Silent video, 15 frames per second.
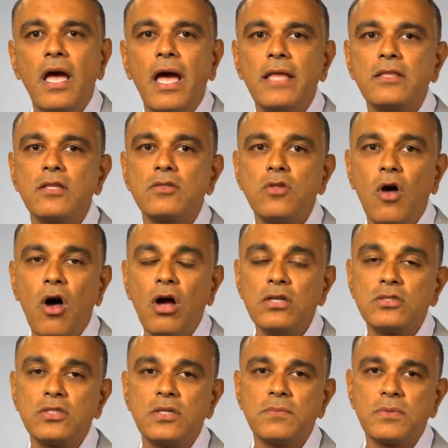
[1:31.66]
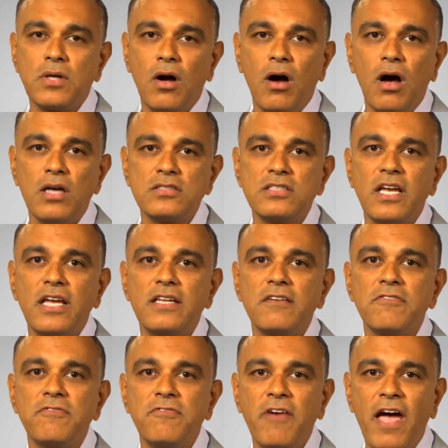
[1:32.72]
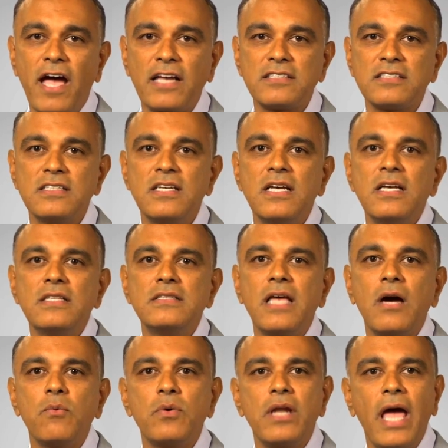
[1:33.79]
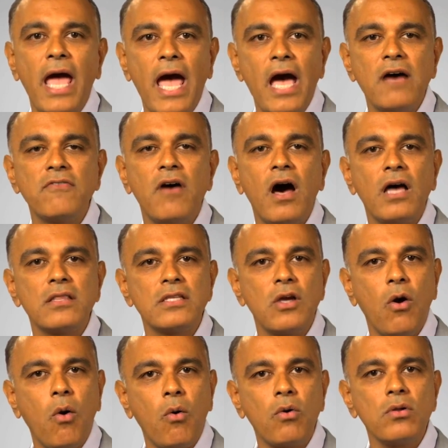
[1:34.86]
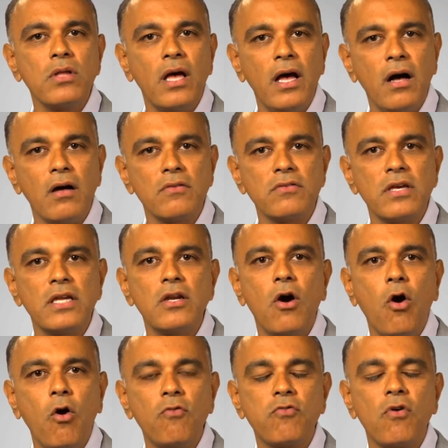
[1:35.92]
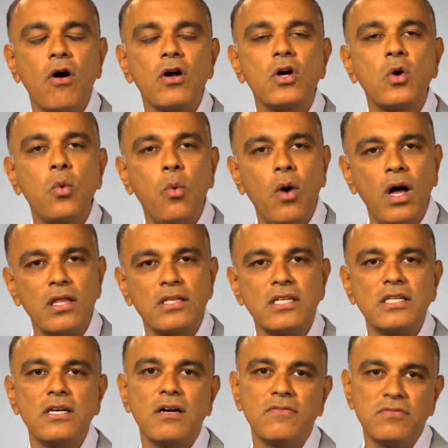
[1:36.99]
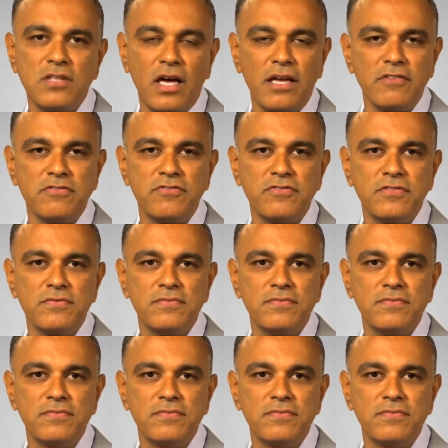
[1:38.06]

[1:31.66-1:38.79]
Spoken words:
and the long-term costs and effects that would have on the oral health and overall quality of life.